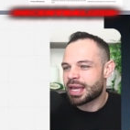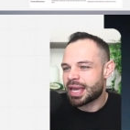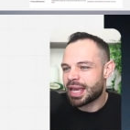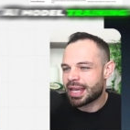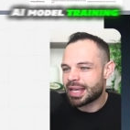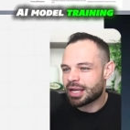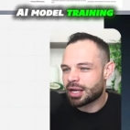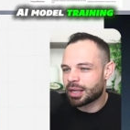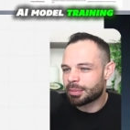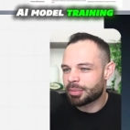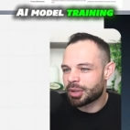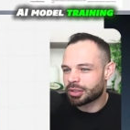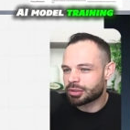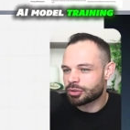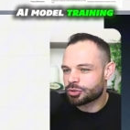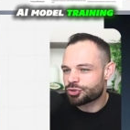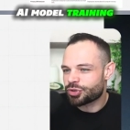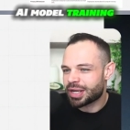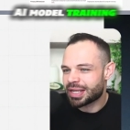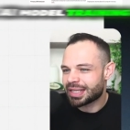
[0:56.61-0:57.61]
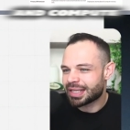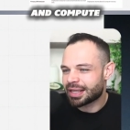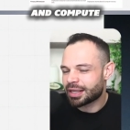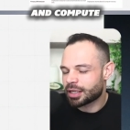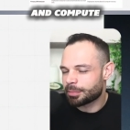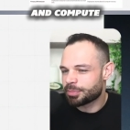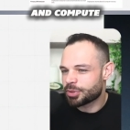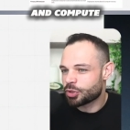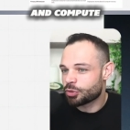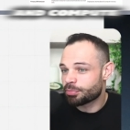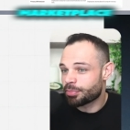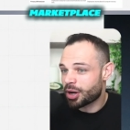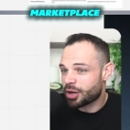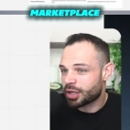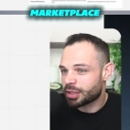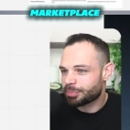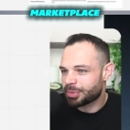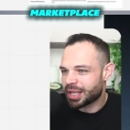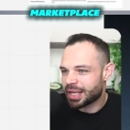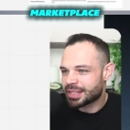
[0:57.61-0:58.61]
AI model training and compute
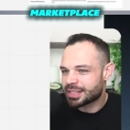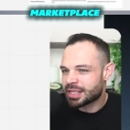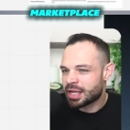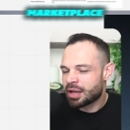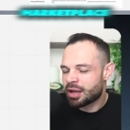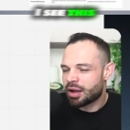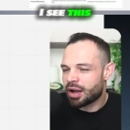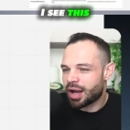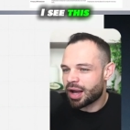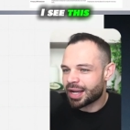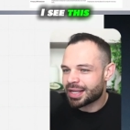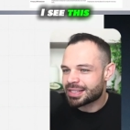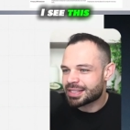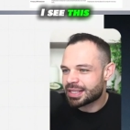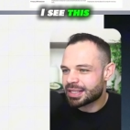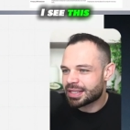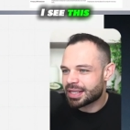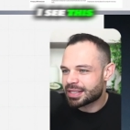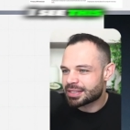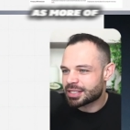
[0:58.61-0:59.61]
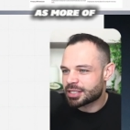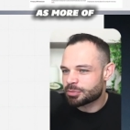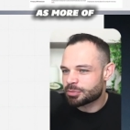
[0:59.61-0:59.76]
marketplace. I see this as